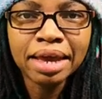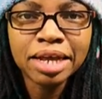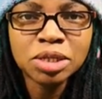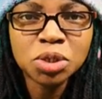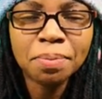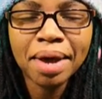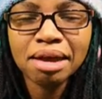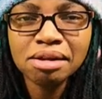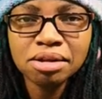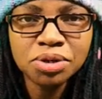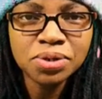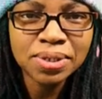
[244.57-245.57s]
And so by
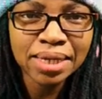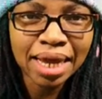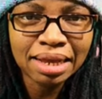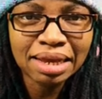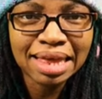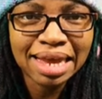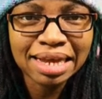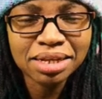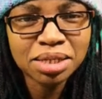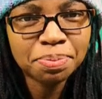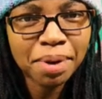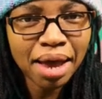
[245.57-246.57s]
understanding that
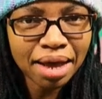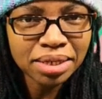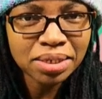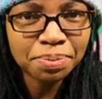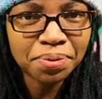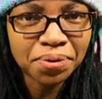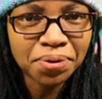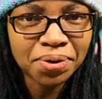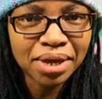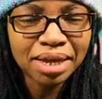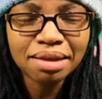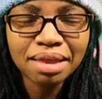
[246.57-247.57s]
it's
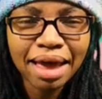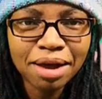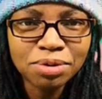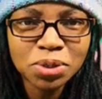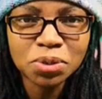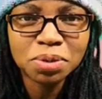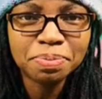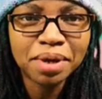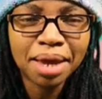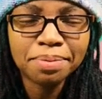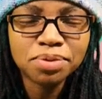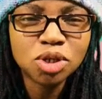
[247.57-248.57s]
possible, it allows you to
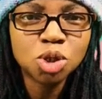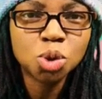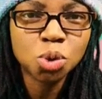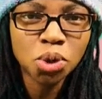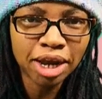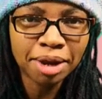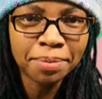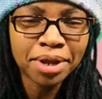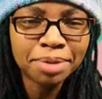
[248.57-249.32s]
be able to dream.